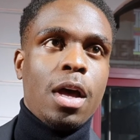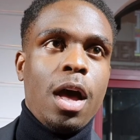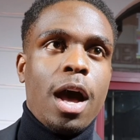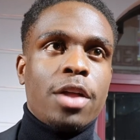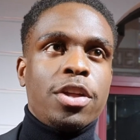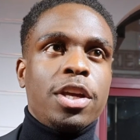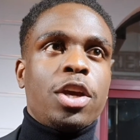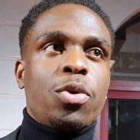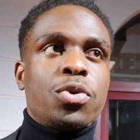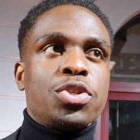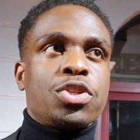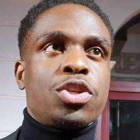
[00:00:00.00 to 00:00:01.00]
I think it
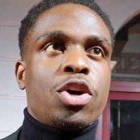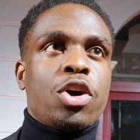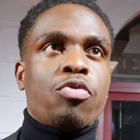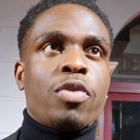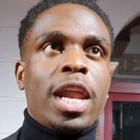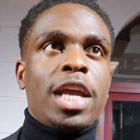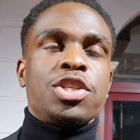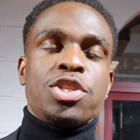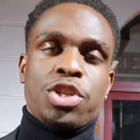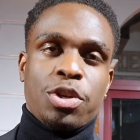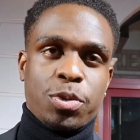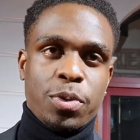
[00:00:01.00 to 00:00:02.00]
was the
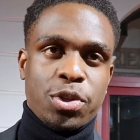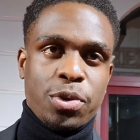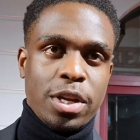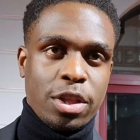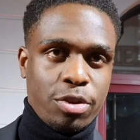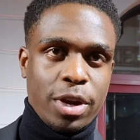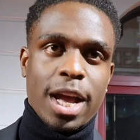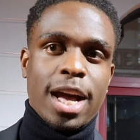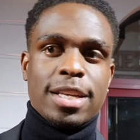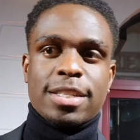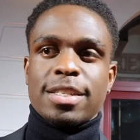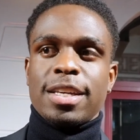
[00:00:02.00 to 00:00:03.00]
relationships between the three
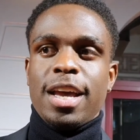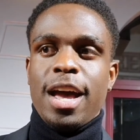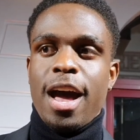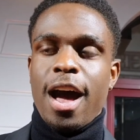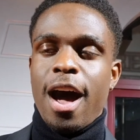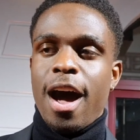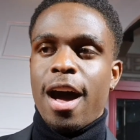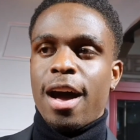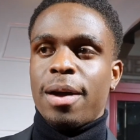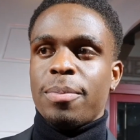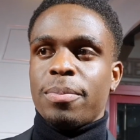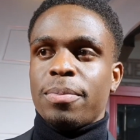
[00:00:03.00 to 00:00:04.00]
guys.
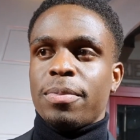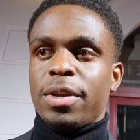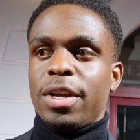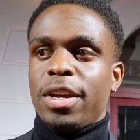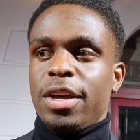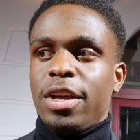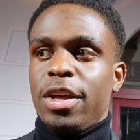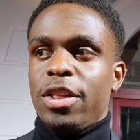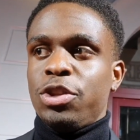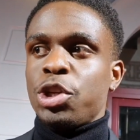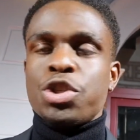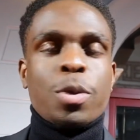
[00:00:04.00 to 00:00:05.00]
Um,
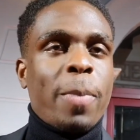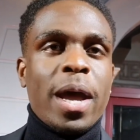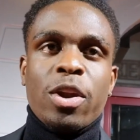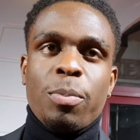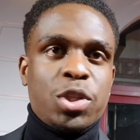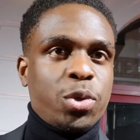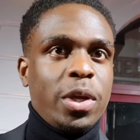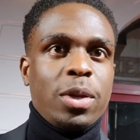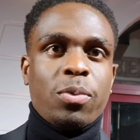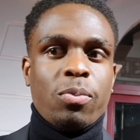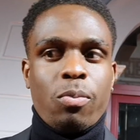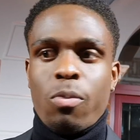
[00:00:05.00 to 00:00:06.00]
just the banter between
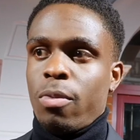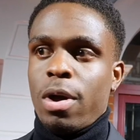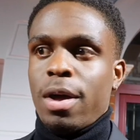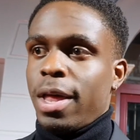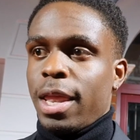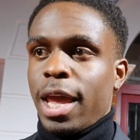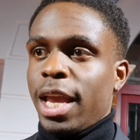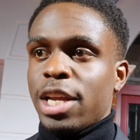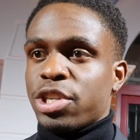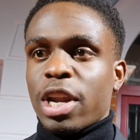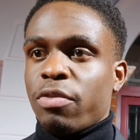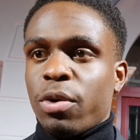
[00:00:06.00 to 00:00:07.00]
uh, each
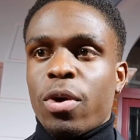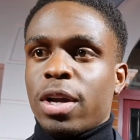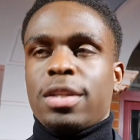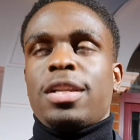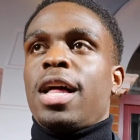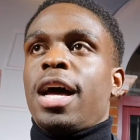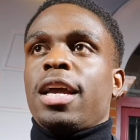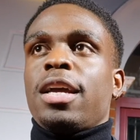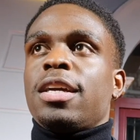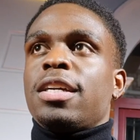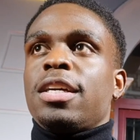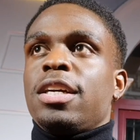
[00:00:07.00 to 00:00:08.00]
and every one. Like,
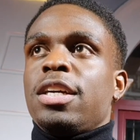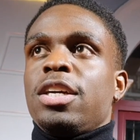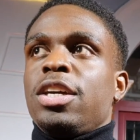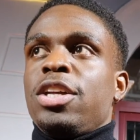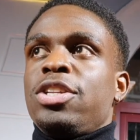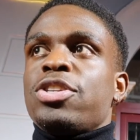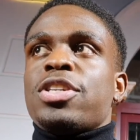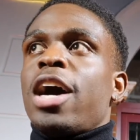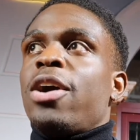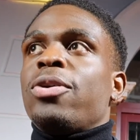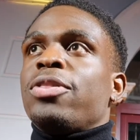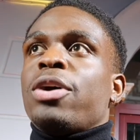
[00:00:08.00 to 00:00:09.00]
just
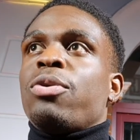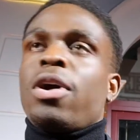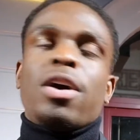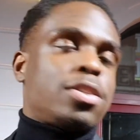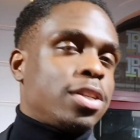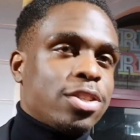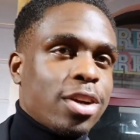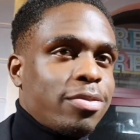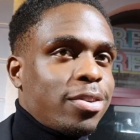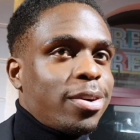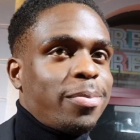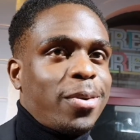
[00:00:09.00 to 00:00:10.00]
how they all cuss each
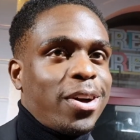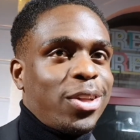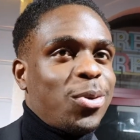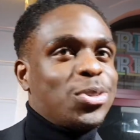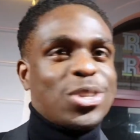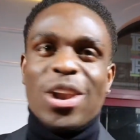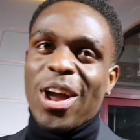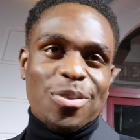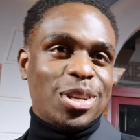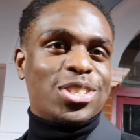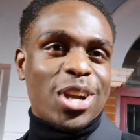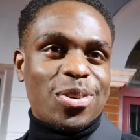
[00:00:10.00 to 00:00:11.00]
other, but they also love
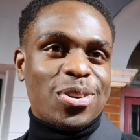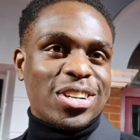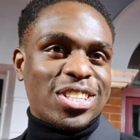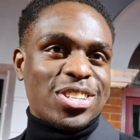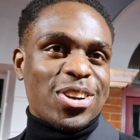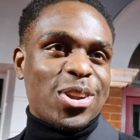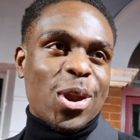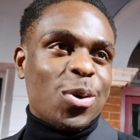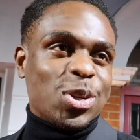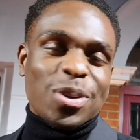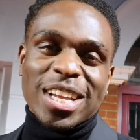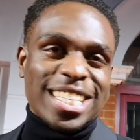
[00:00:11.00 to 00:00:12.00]
each other. So no
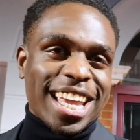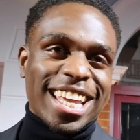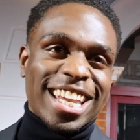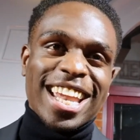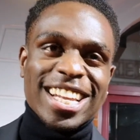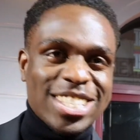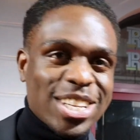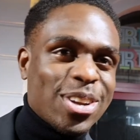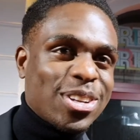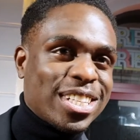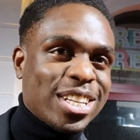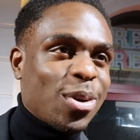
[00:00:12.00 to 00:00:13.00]
one's really taking it that
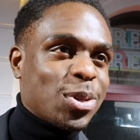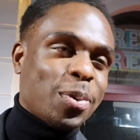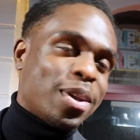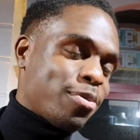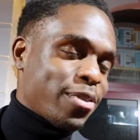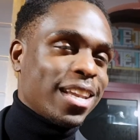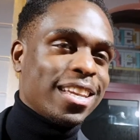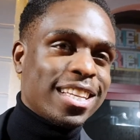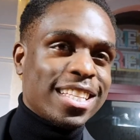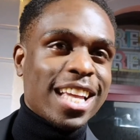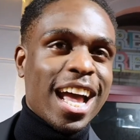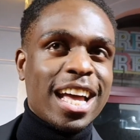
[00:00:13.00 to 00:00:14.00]
seriously. No one's been
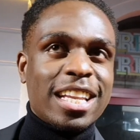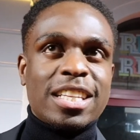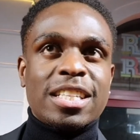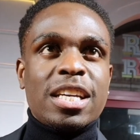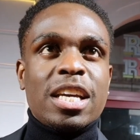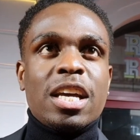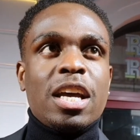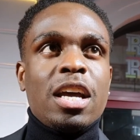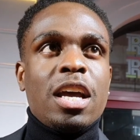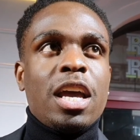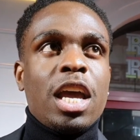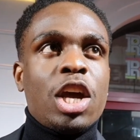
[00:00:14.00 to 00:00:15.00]
offended,
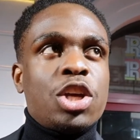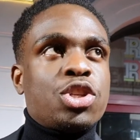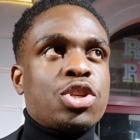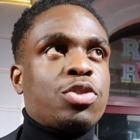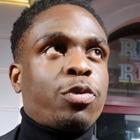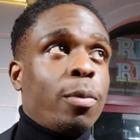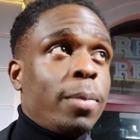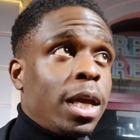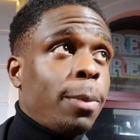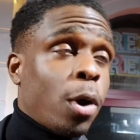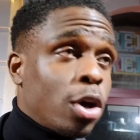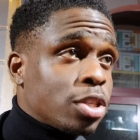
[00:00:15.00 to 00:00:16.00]
and it's just for
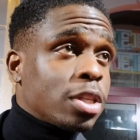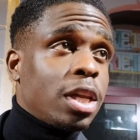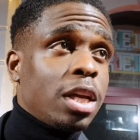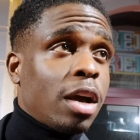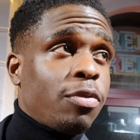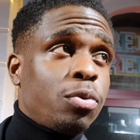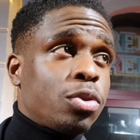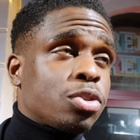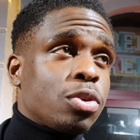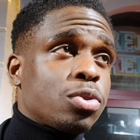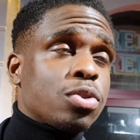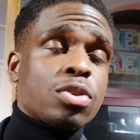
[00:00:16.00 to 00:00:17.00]
me personally. I thought the
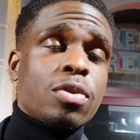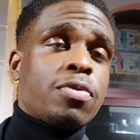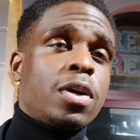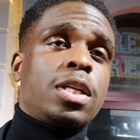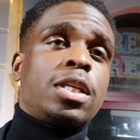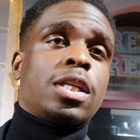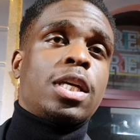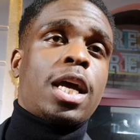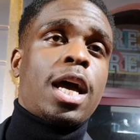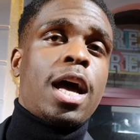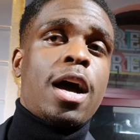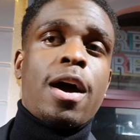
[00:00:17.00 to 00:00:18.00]
scripts were so funny.
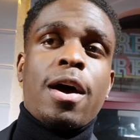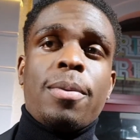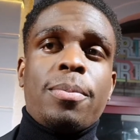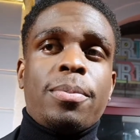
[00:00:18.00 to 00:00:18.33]
Um,